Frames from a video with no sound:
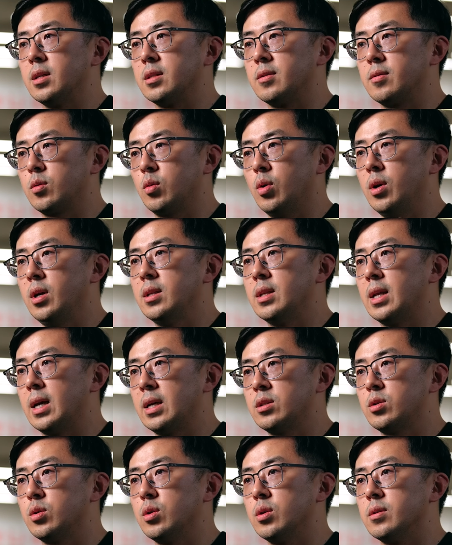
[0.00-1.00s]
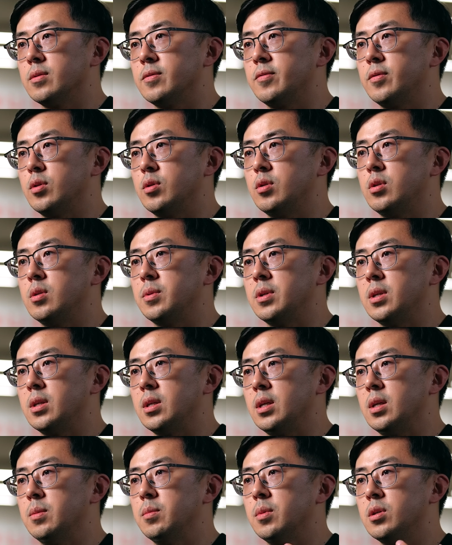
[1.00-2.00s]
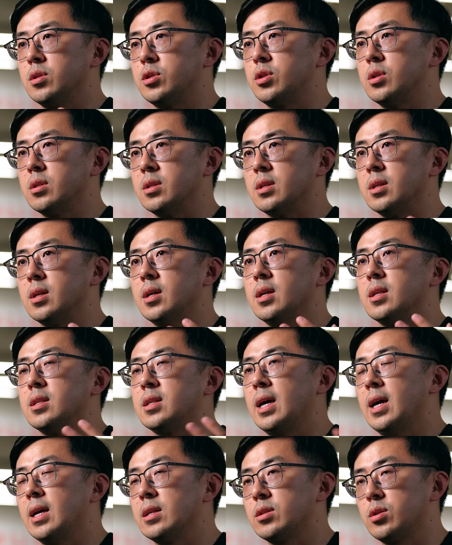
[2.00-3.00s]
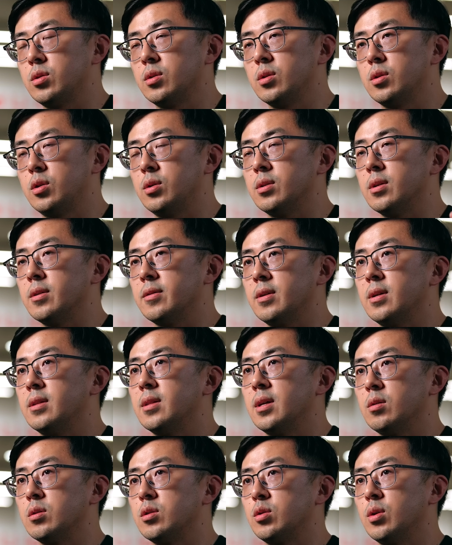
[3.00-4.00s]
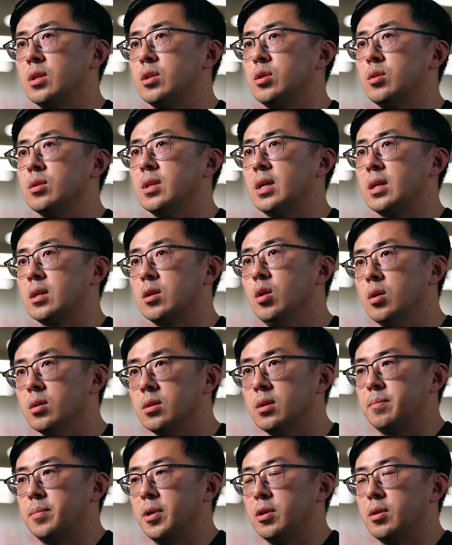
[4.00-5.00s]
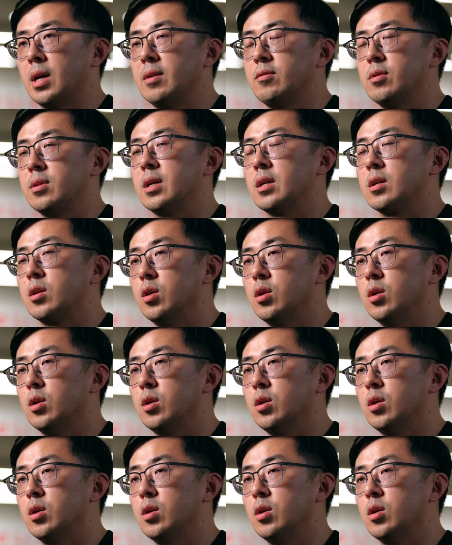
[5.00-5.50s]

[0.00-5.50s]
It's quite natural for you to be emotionally attached to the thing that you're trying to let go, but you have to let